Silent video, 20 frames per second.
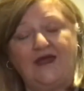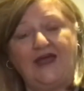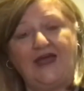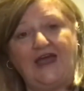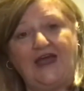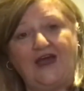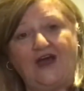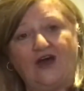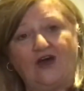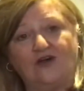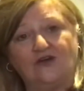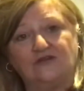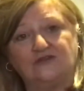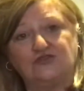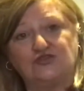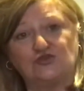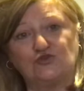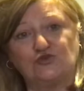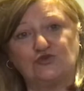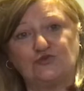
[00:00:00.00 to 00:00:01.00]
Our
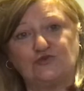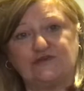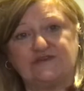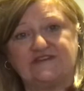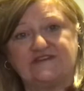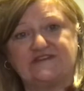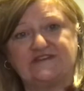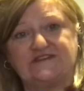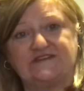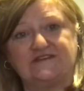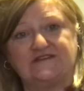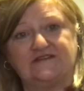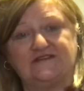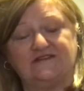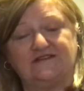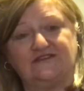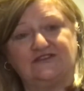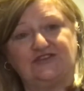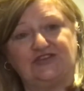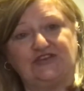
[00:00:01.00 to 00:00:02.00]
daughter was
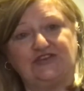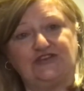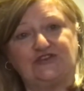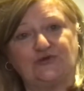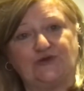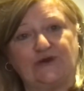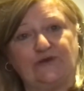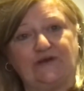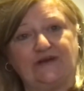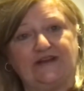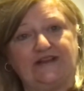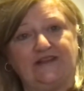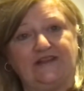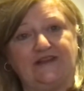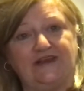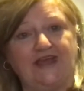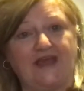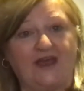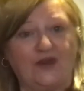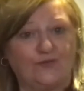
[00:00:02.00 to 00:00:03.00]
turning 21 in
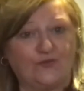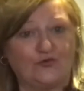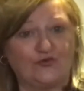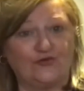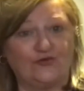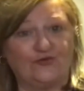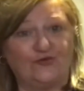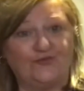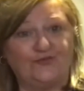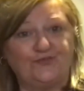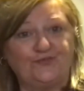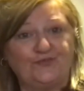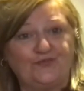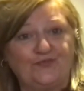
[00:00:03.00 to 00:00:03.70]
the April.